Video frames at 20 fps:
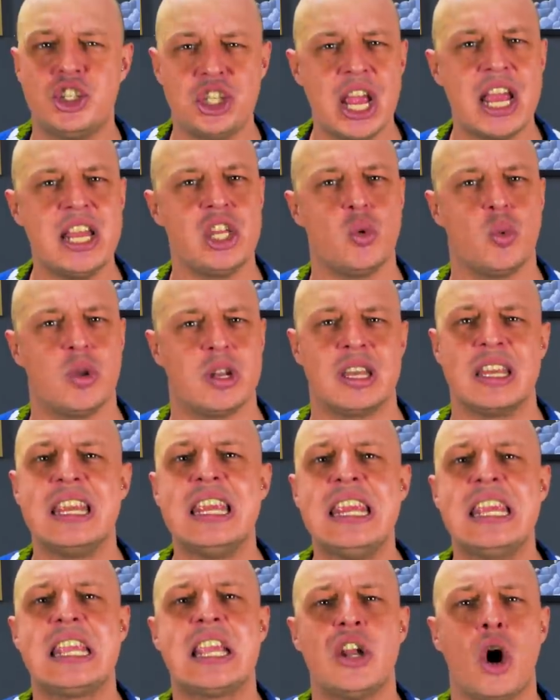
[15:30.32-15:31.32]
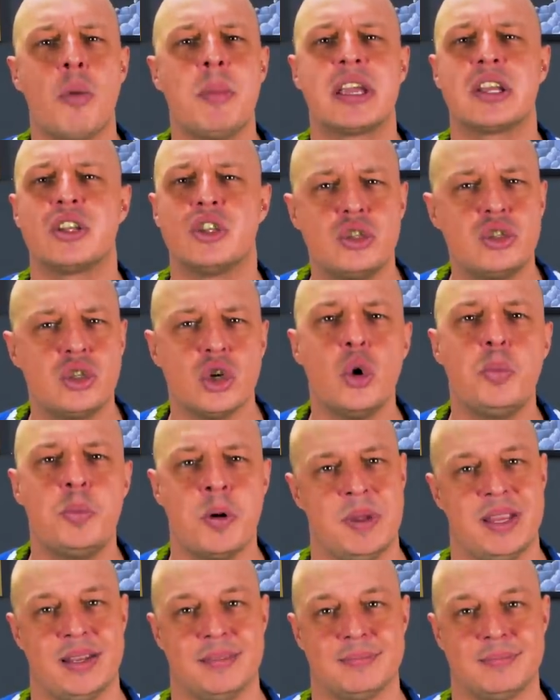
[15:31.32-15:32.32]
Genuine economic
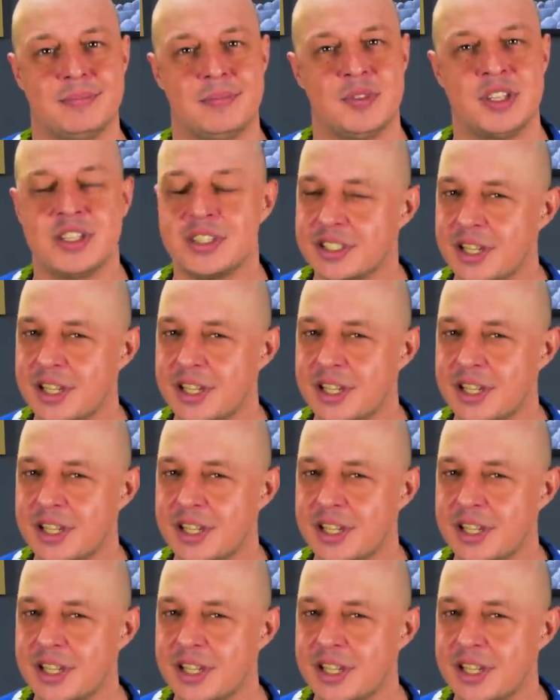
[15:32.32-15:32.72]
dopamine that